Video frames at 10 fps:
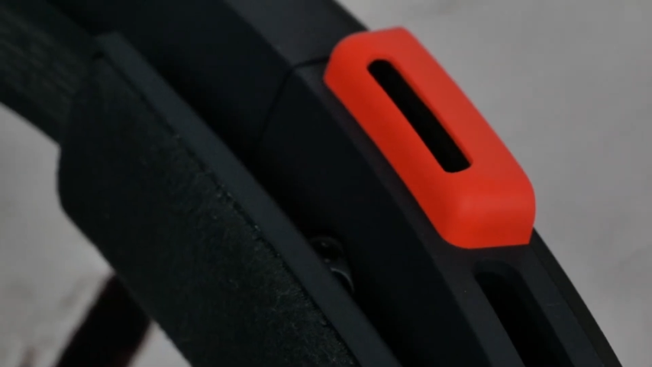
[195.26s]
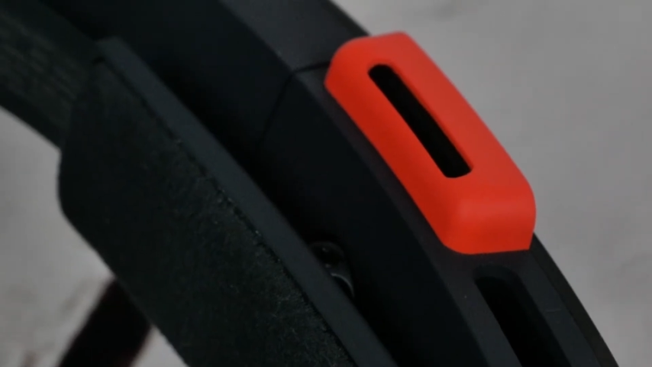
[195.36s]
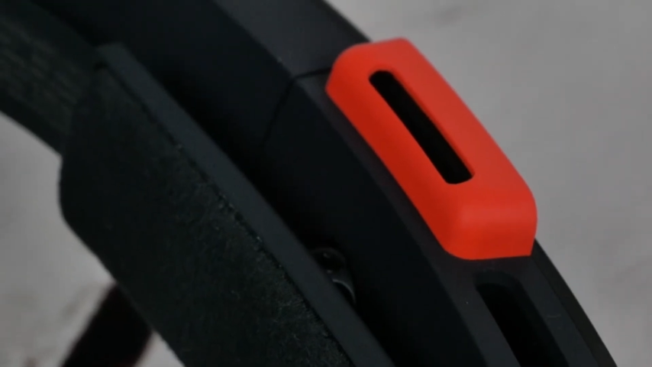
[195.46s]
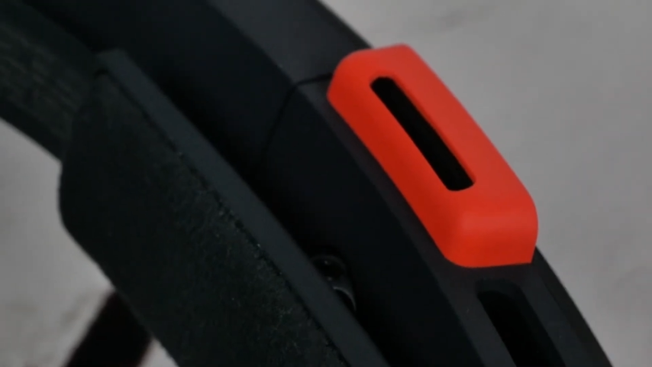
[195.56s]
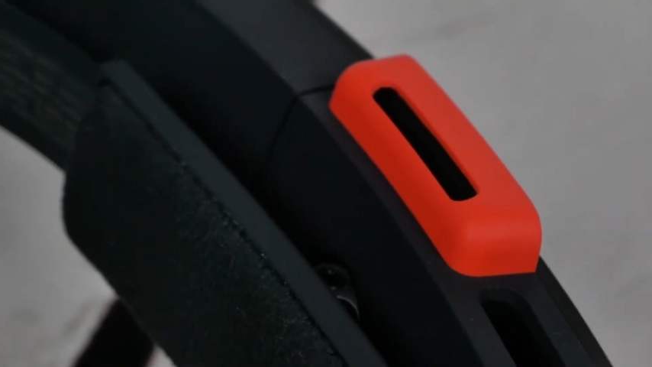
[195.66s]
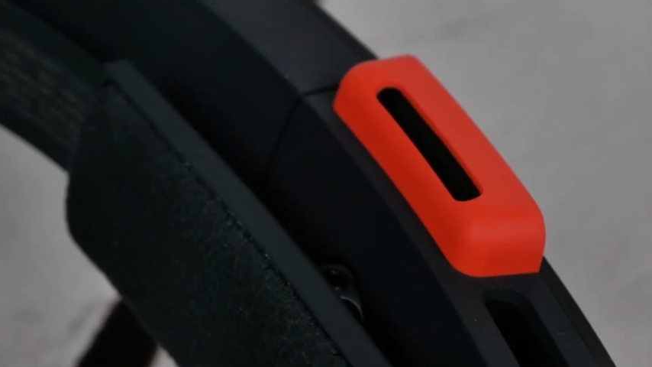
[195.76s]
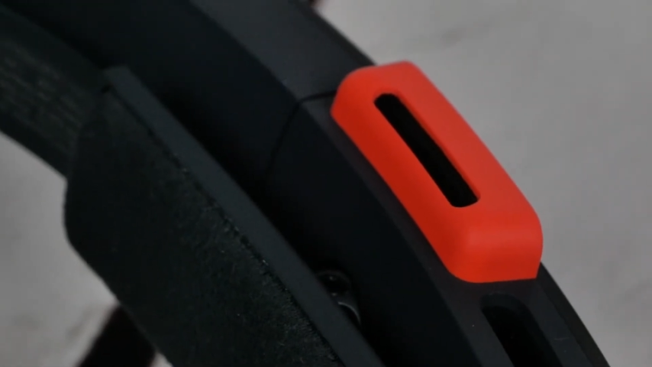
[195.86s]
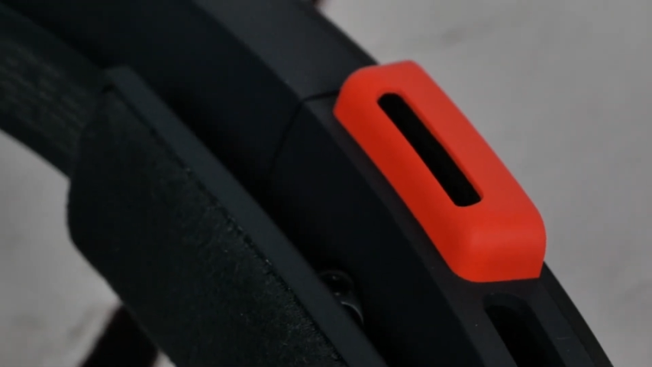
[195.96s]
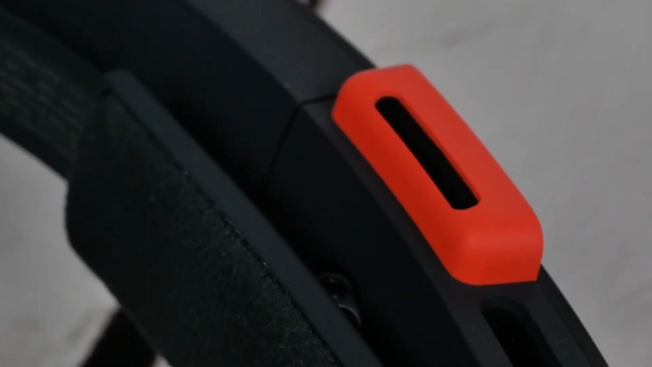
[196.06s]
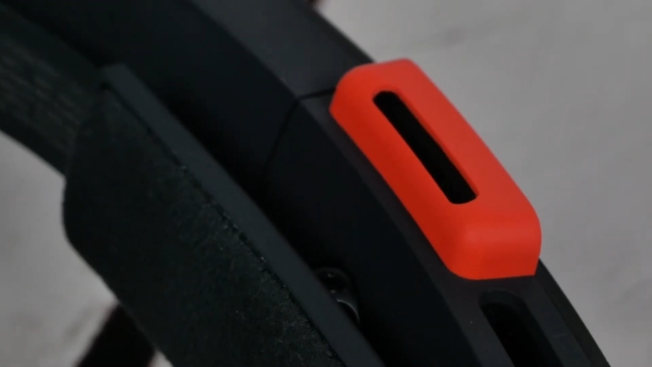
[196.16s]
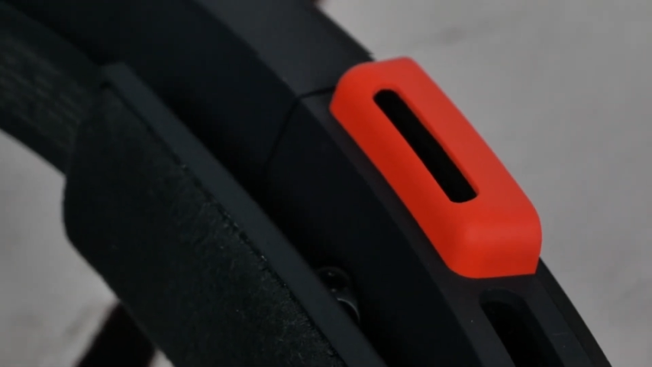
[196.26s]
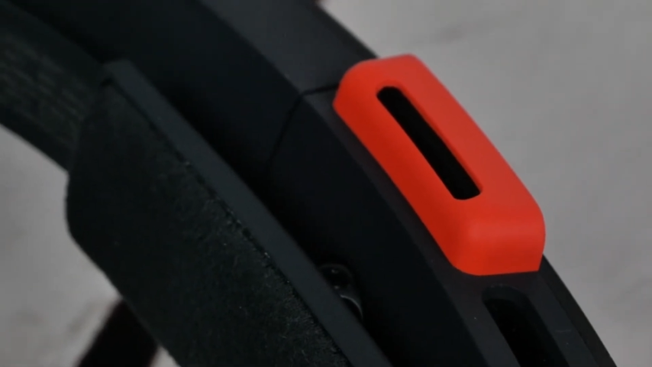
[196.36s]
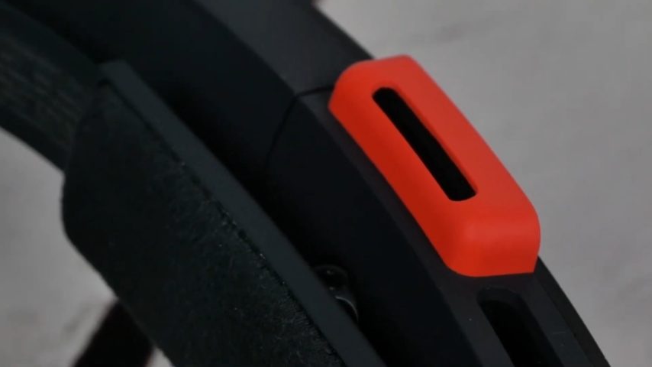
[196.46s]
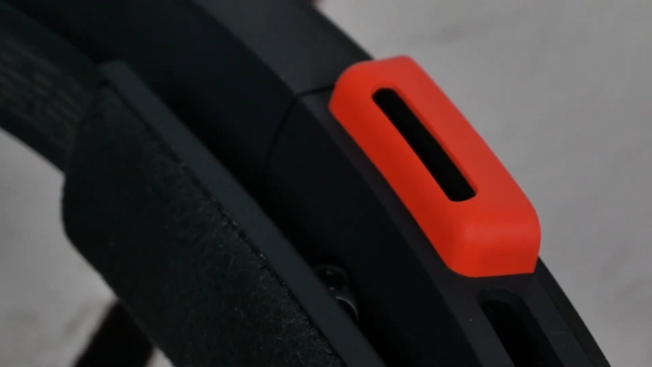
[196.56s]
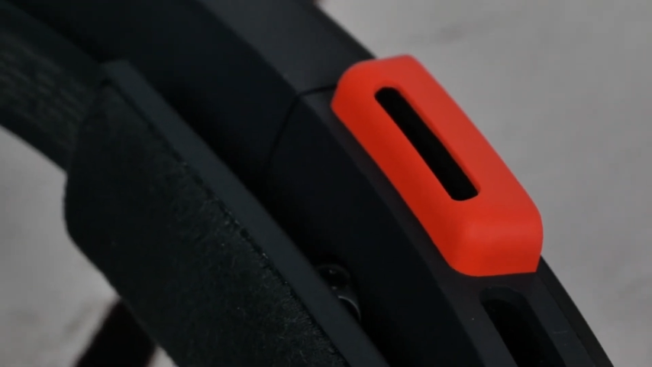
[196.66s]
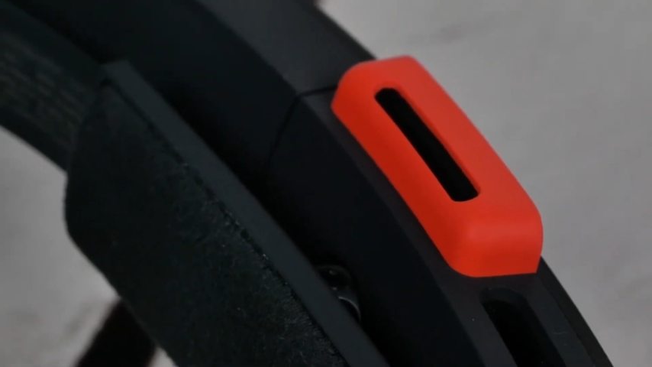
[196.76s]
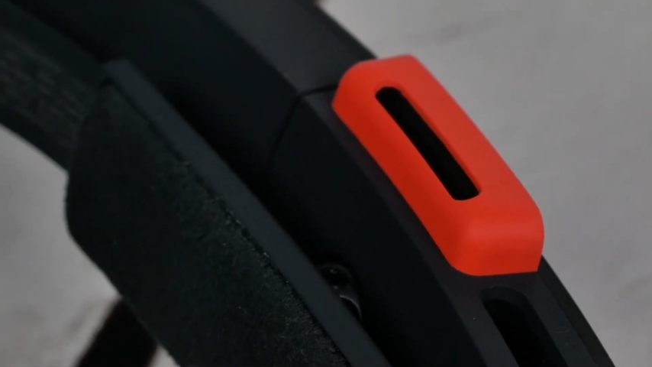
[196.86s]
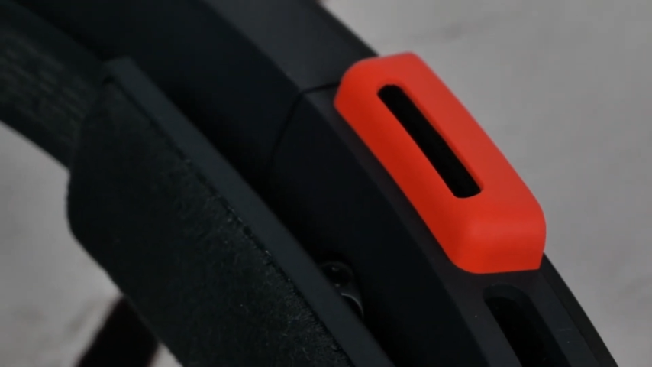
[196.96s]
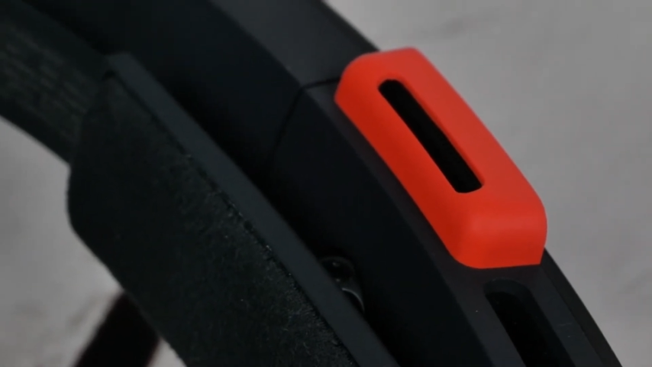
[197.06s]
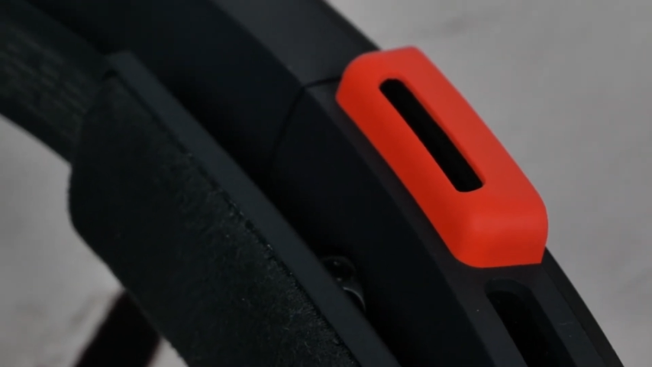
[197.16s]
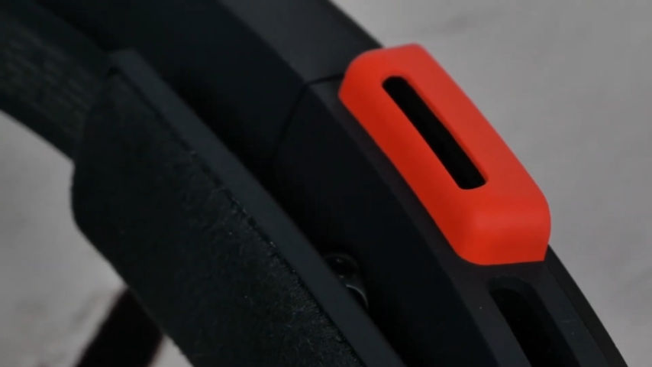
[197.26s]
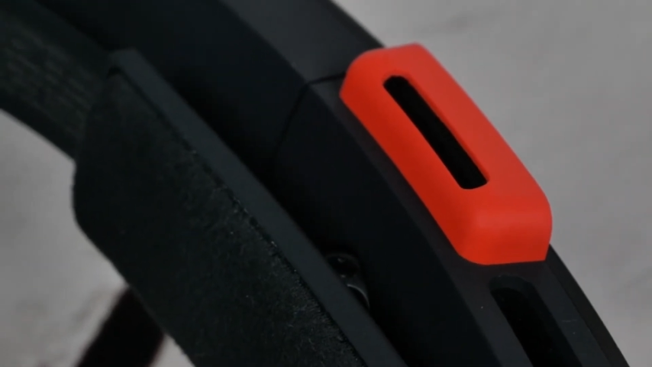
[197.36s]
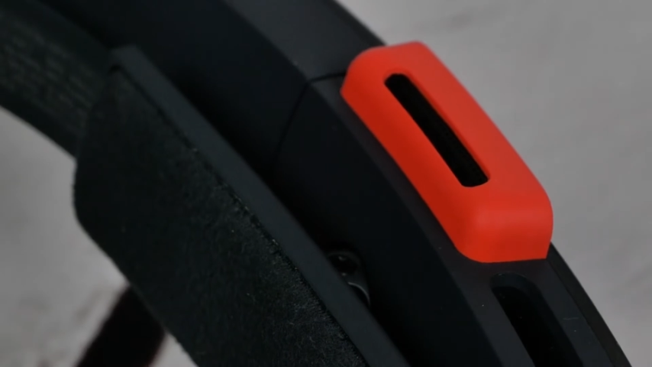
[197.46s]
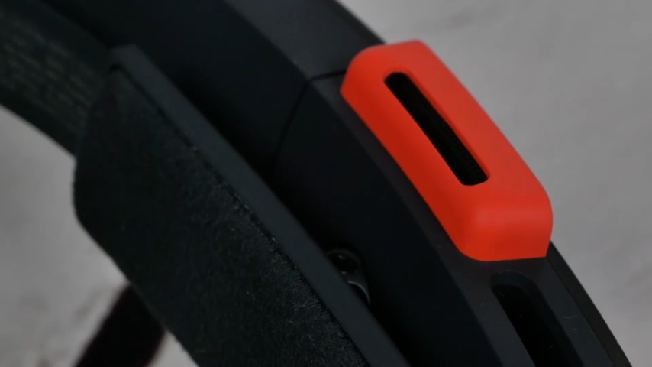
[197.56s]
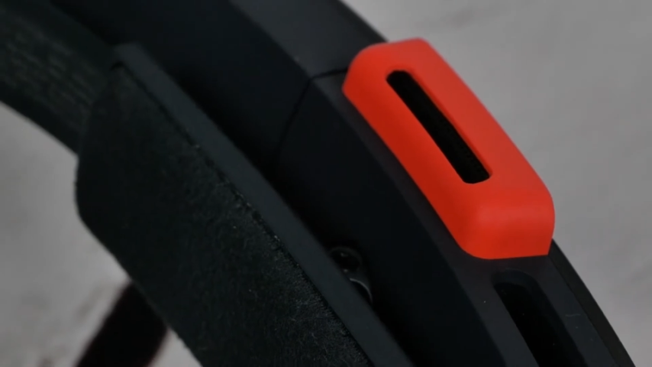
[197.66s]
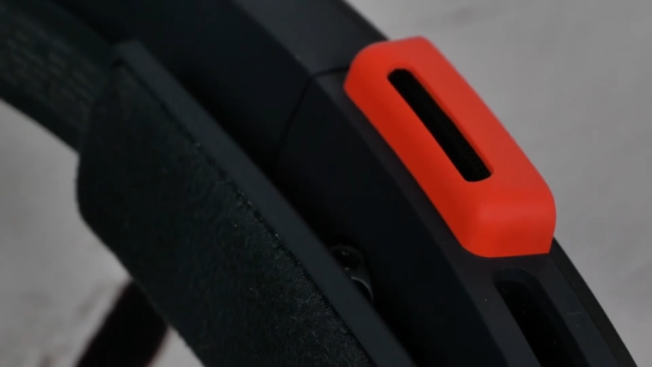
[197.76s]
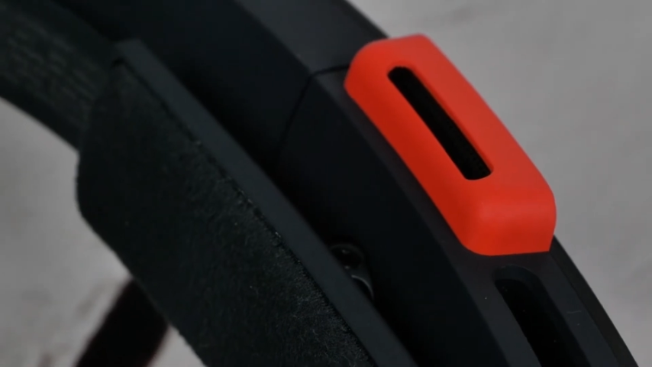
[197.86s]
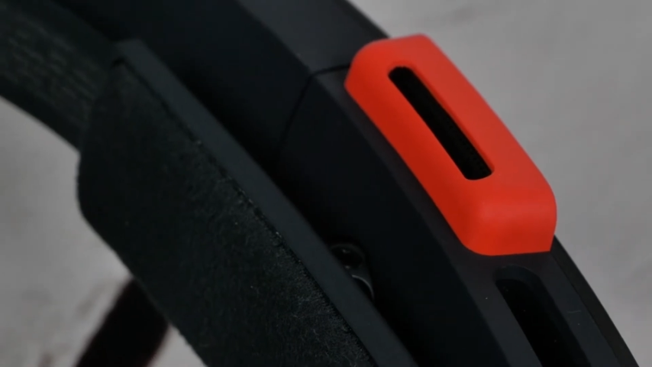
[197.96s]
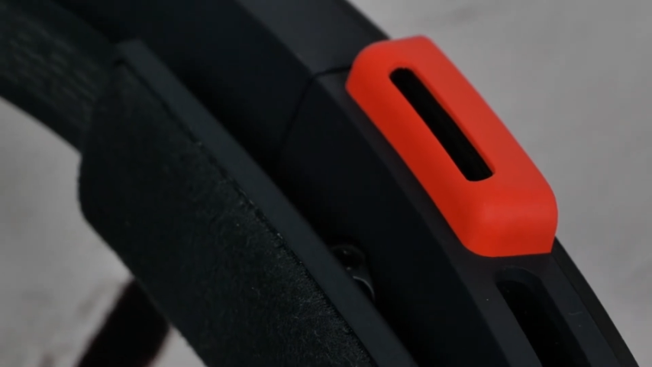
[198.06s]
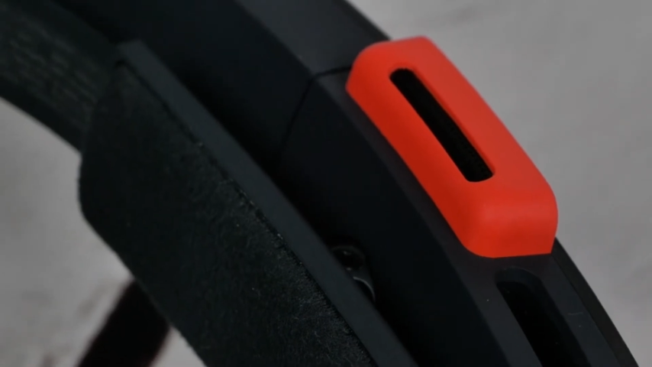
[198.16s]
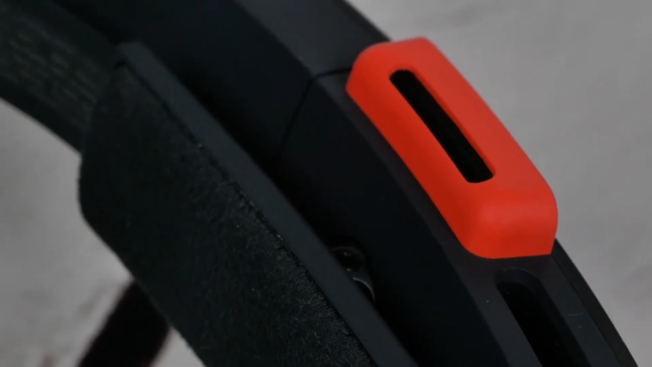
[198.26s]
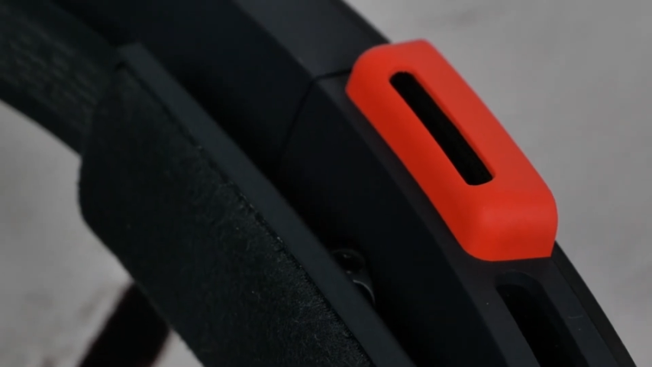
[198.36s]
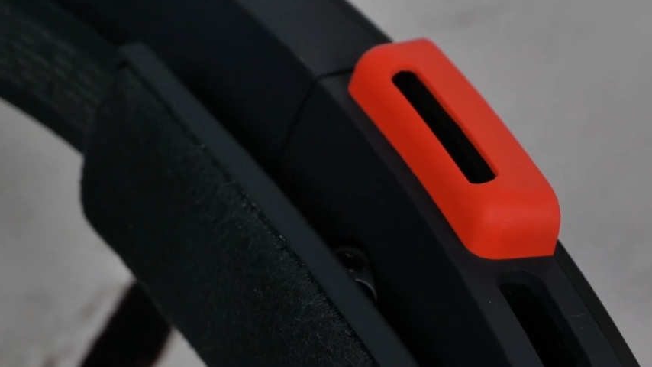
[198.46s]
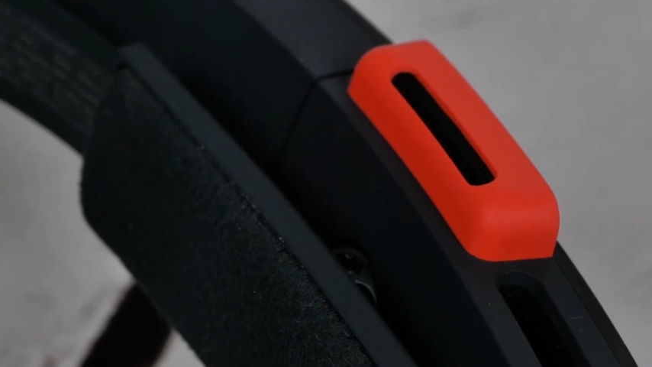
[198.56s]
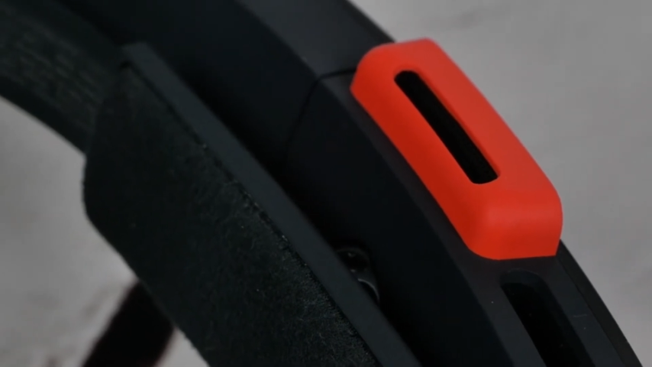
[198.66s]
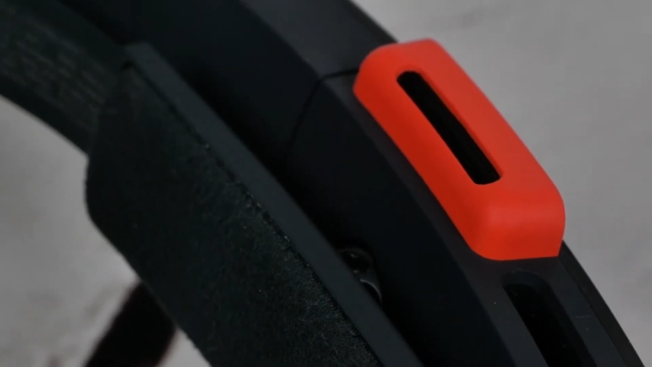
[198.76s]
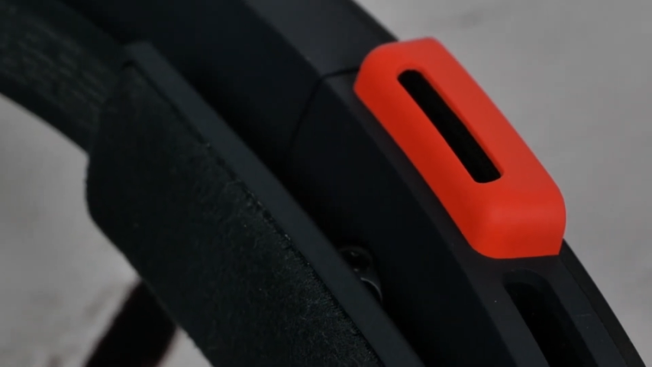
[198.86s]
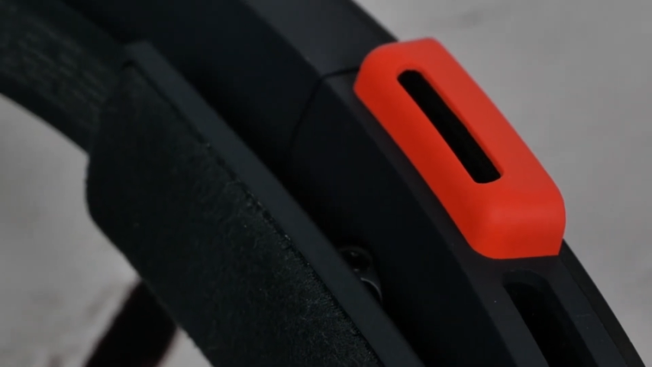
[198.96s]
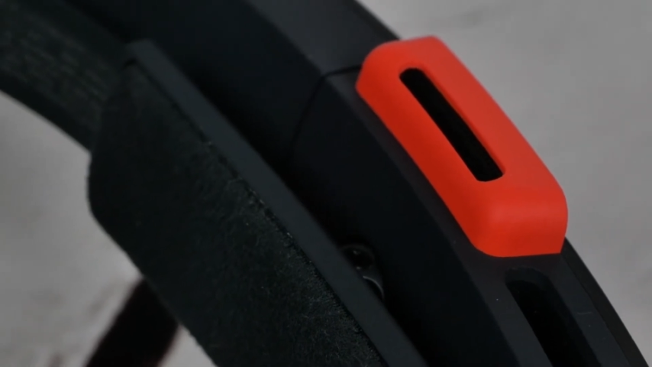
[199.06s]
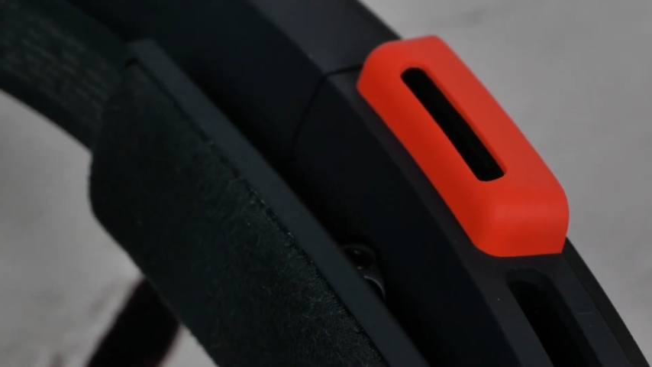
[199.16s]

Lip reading: [unreadable: no face in view]